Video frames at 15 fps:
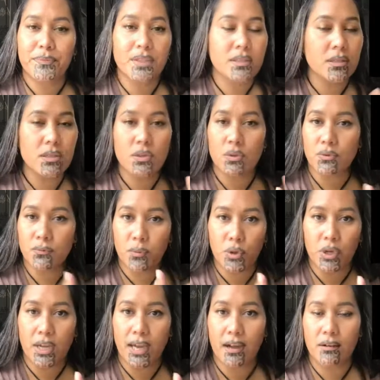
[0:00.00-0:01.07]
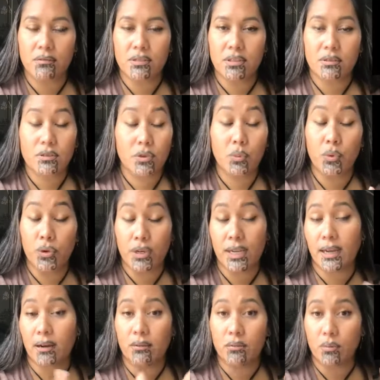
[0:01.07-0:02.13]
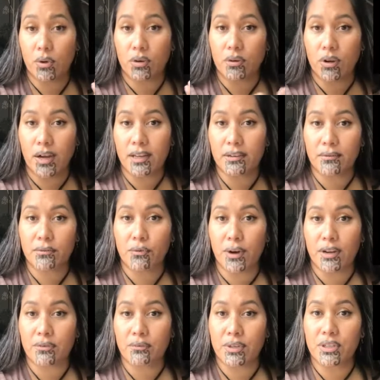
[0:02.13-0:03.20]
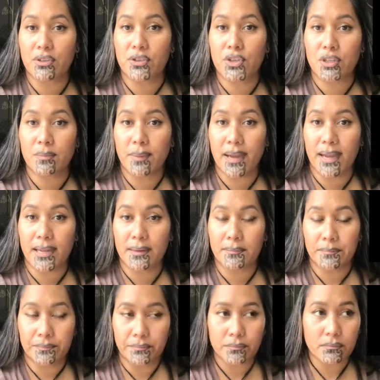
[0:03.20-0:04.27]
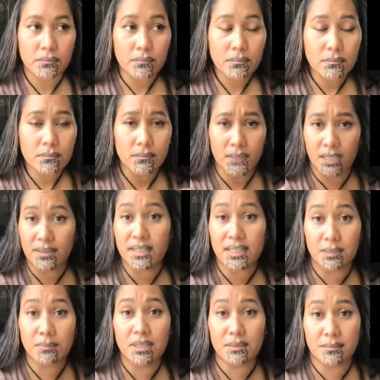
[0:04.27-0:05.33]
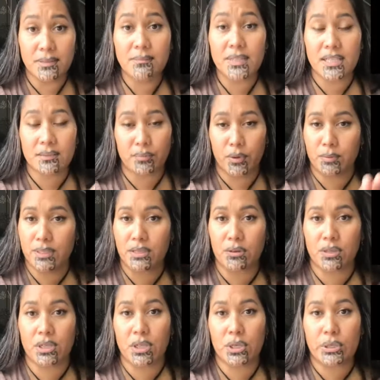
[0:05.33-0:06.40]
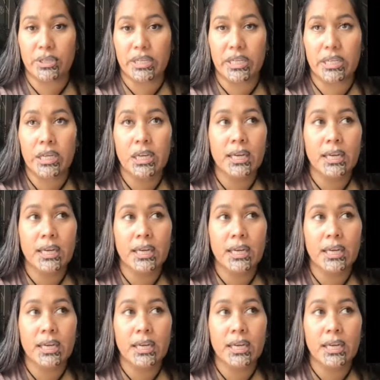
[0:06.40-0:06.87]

to sort of work out what kind of ground rent you should pay. That's a minimum. That's probably not including